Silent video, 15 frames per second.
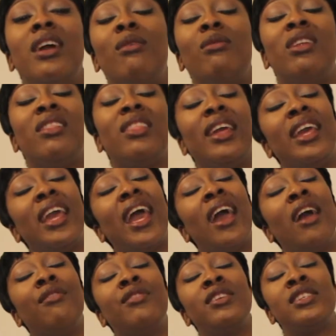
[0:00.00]
want to thank
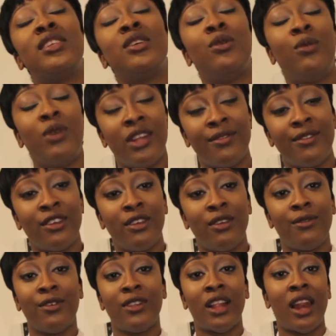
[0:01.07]
every single one of
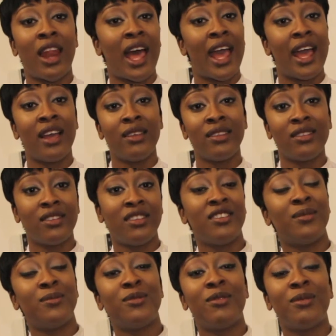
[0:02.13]
you for the likes, the
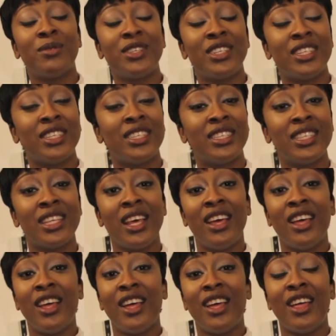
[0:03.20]
subscriptions,
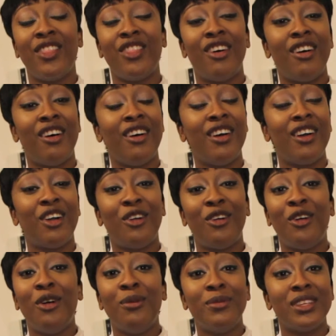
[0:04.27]
the
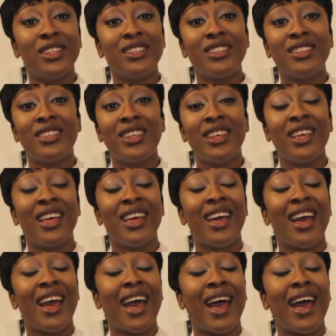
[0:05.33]
comments,
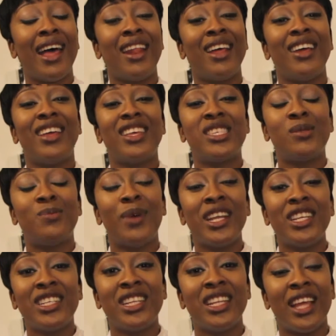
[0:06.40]
and
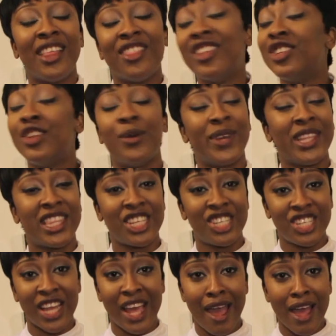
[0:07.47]
the
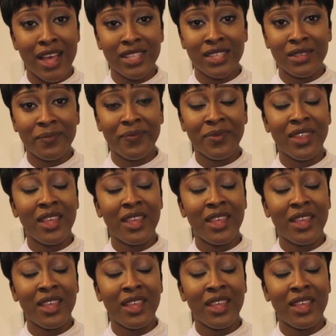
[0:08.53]
shares.